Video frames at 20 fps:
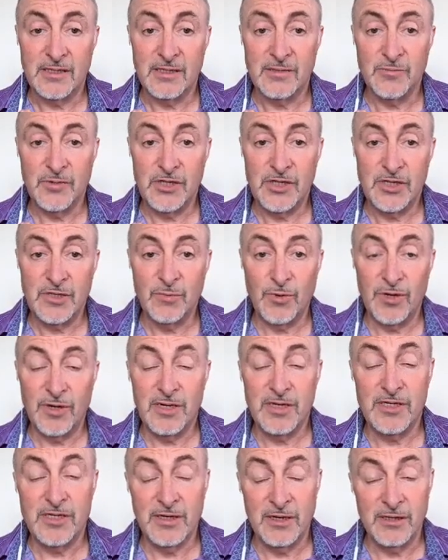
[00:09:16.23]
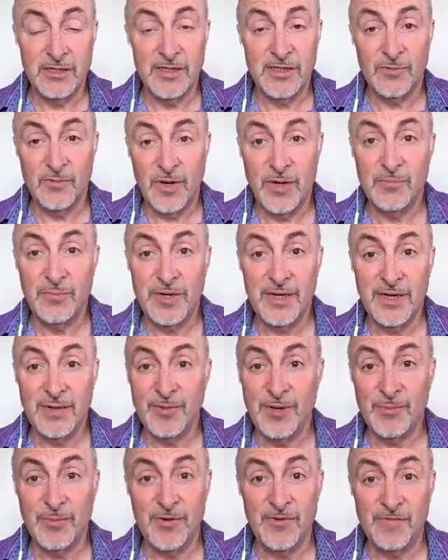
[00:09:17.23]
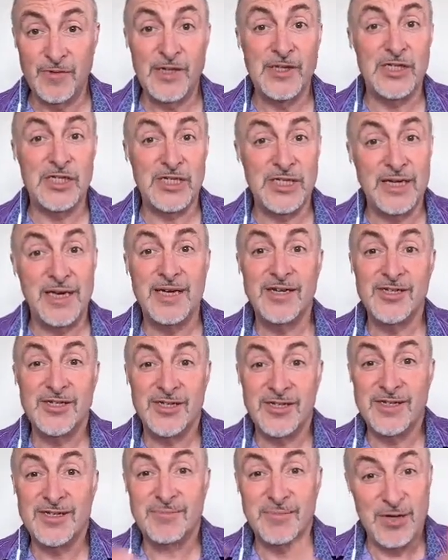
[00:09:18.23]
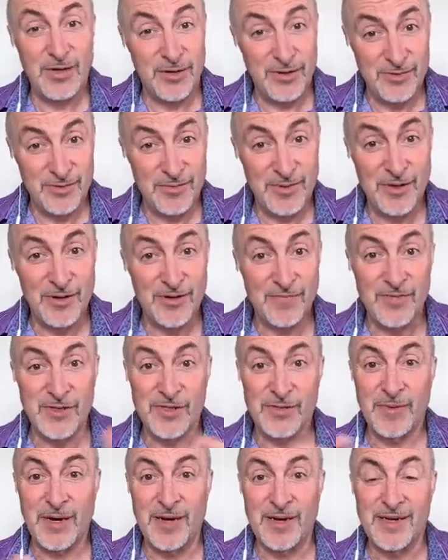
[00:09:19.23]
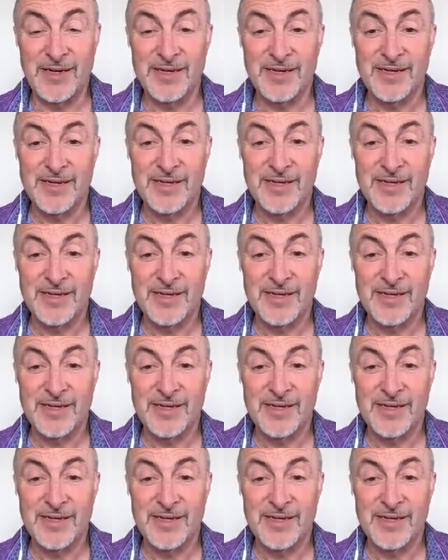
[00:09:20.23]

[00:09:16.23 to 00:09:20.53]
which is more an insulting one, but it could be more fun to say, just as be obvious about it,